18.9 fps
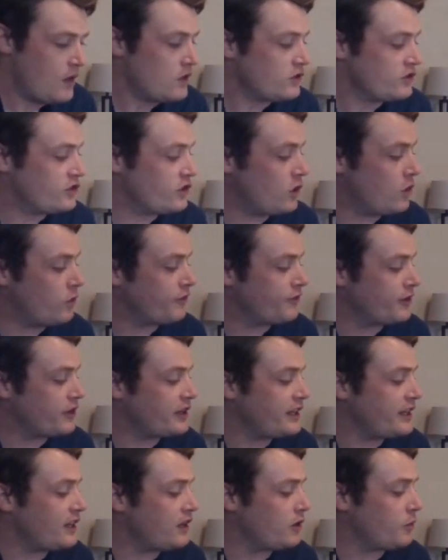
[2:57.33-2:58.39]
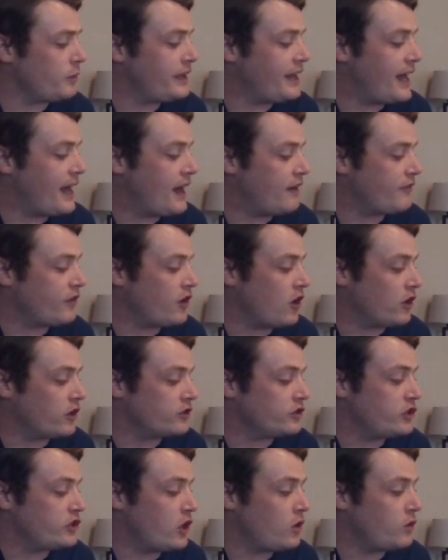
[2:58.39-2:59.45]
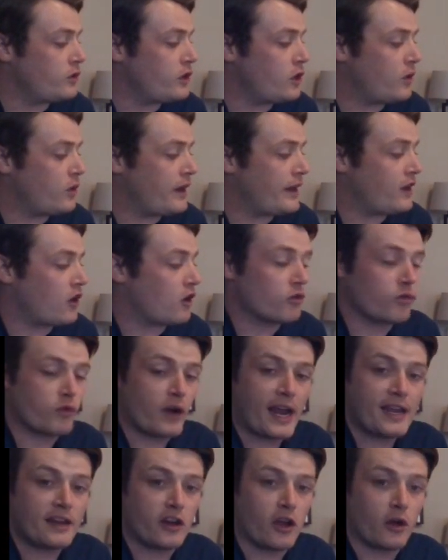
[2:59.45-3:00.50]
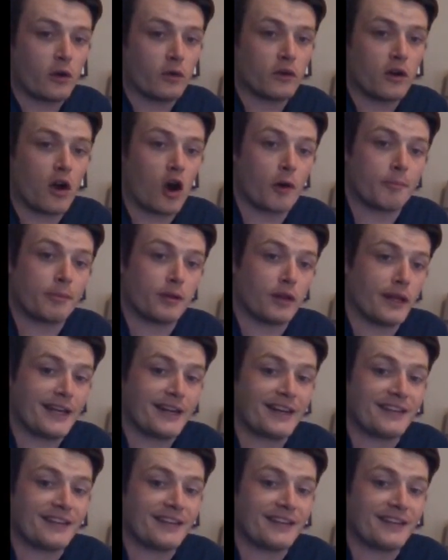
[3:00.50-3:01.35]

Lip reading: So for here, we have our do note and our re note are played